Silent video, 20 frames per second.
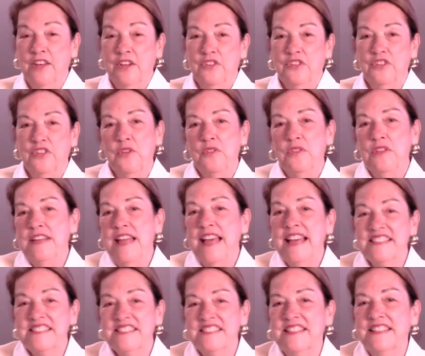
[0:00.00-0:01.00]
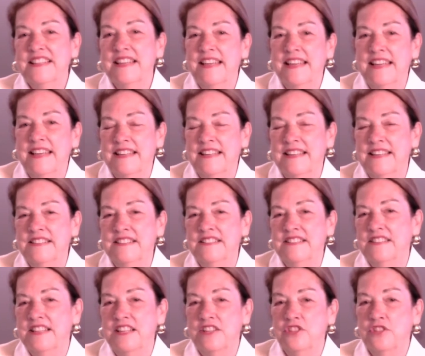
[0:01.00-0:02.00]
So the next thing
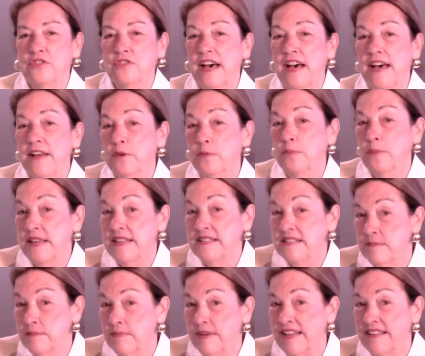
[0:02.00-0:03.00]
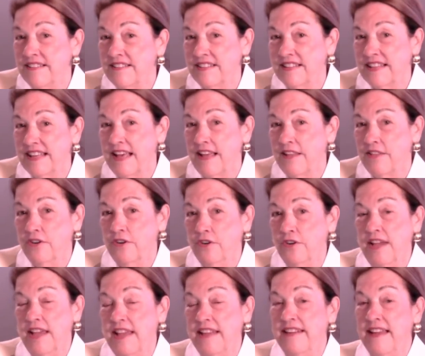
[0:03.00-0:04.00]
is that you've got a resume
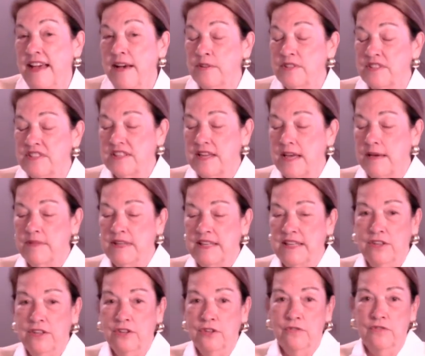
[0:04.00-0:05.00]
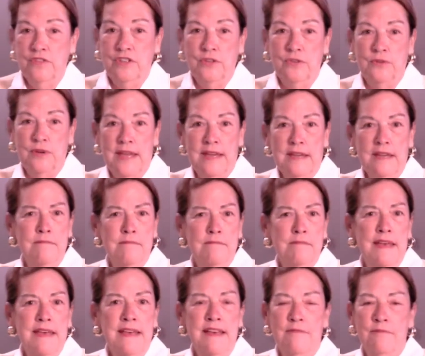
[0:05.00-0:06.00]
together, and now it's time to interview. And it
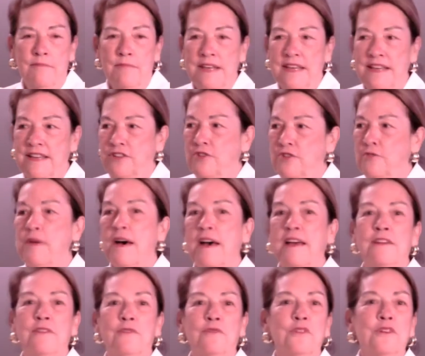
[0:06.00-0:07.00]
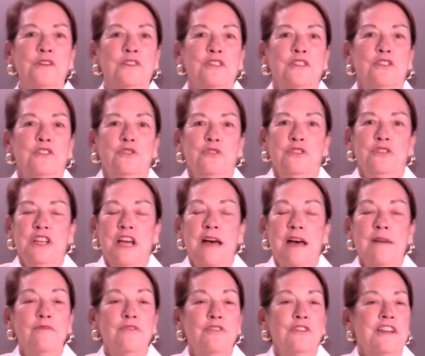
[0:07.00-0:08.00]
may have been, you might have worked at your
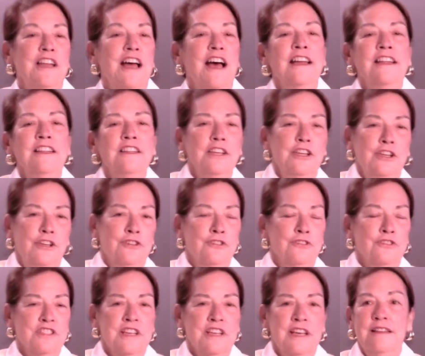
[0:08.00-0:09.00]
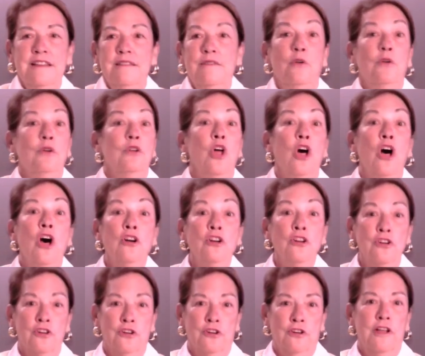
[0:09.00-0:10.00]
job for 9 years or
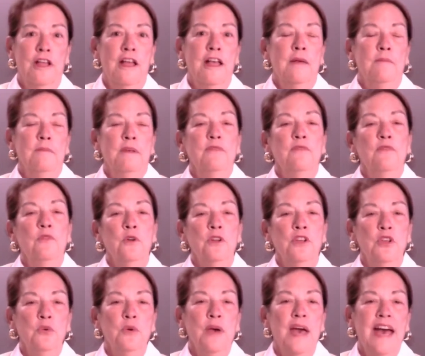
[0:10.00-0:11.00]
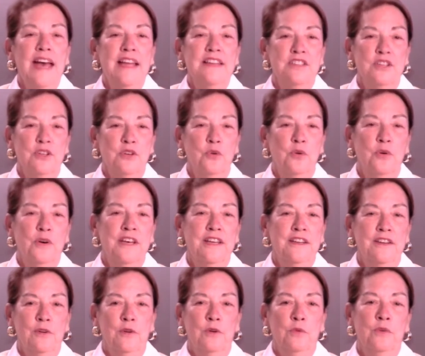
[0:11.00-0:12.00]
longer before you had to
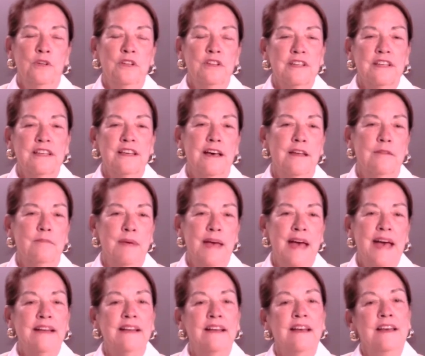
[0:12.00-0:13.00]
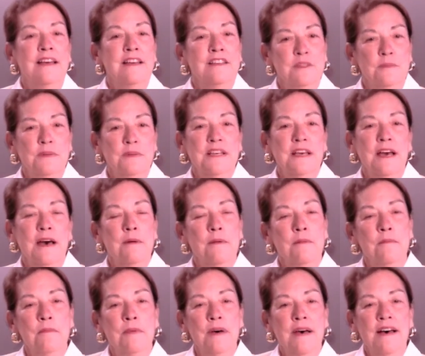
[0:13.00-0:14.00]
quit or really cut back to
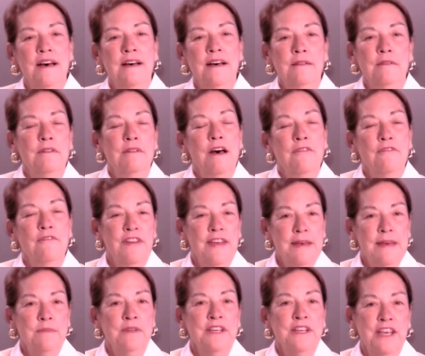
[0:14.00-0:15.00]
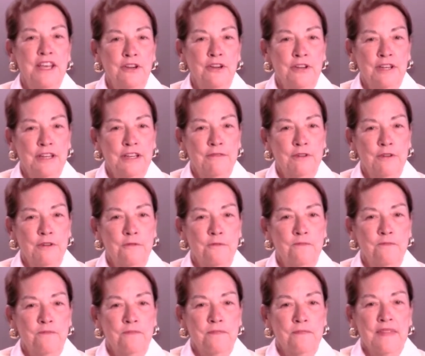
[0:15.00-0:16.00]
become a family caregiver.
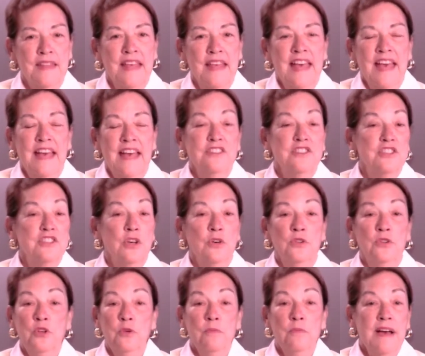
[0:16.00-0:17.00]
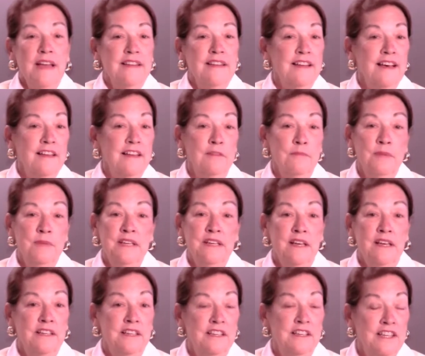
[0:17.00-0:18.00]
And so you might not have been
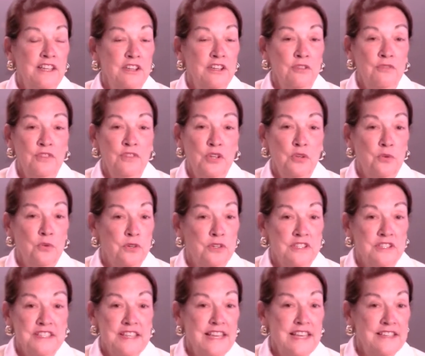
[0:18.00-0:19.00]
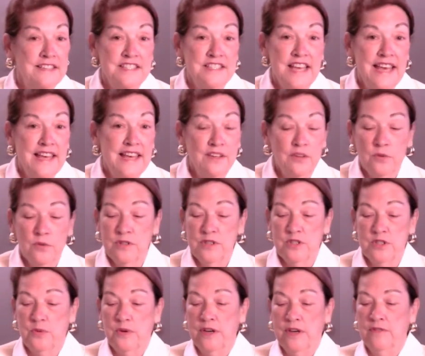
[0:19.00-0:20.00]
on an interview in 10 or
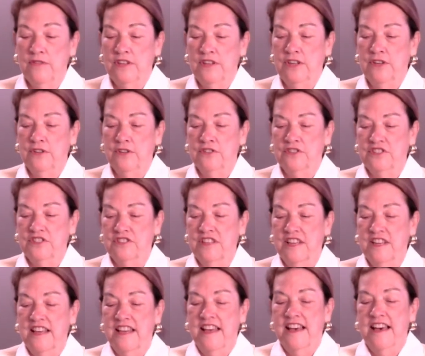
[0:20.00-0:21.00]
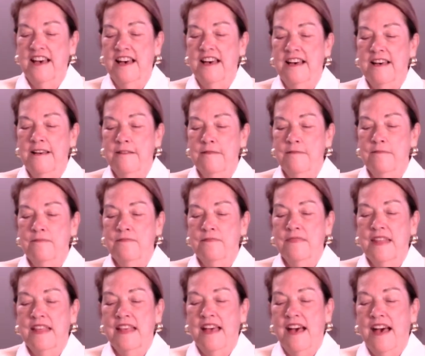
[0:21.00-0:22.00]
12 years.
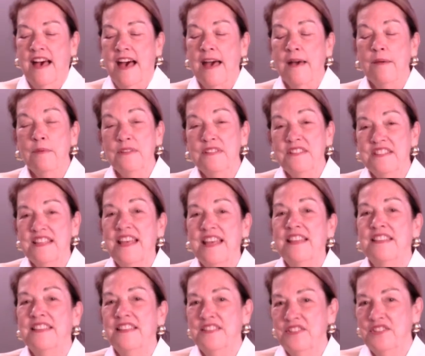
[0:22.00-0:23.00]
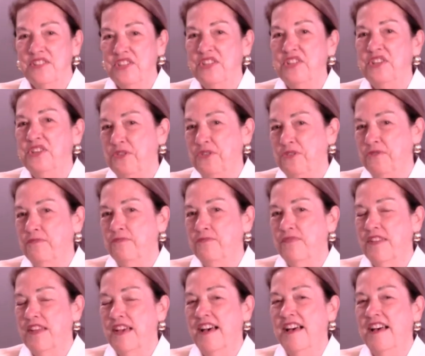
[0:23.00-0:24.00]
I would say this to you,
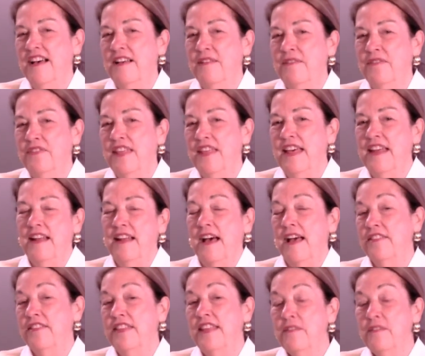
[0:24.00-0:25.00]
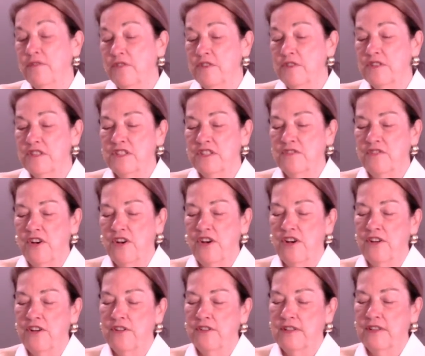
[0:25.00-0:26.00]
that I think, first of
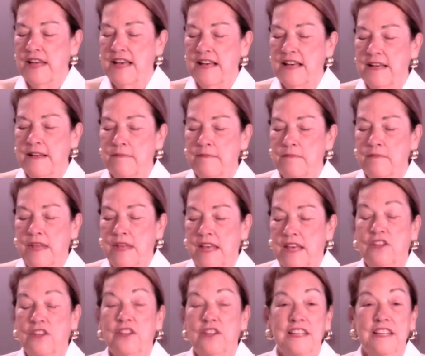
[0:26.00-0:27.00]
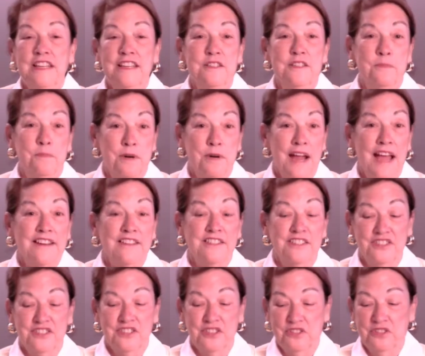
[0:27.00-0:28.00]
all, you need to
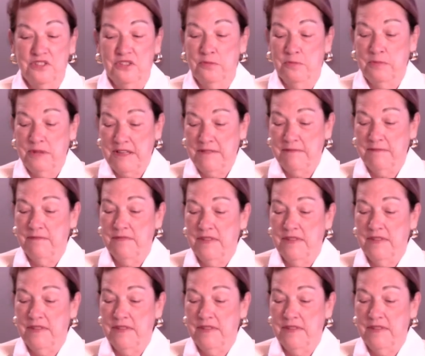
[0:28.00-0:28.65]
practice a little bit.